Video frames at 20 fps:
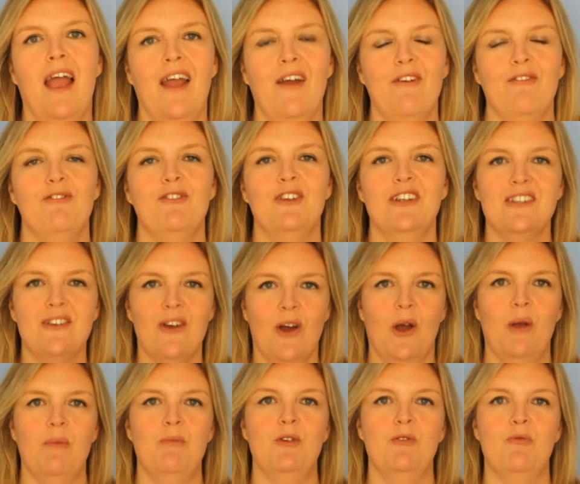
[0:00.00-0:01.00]
every
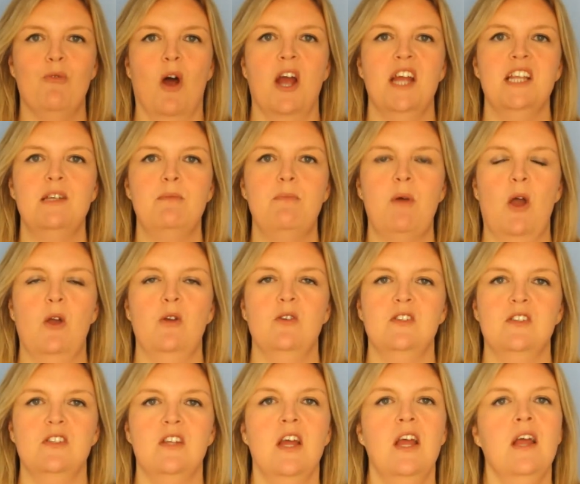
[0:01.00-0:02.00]
time you write a
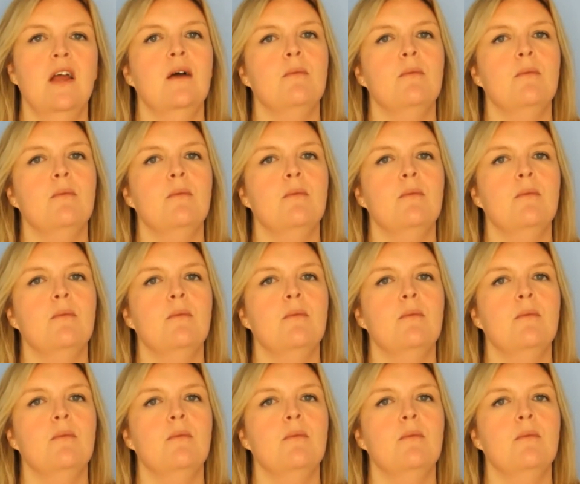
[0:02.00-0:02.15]
post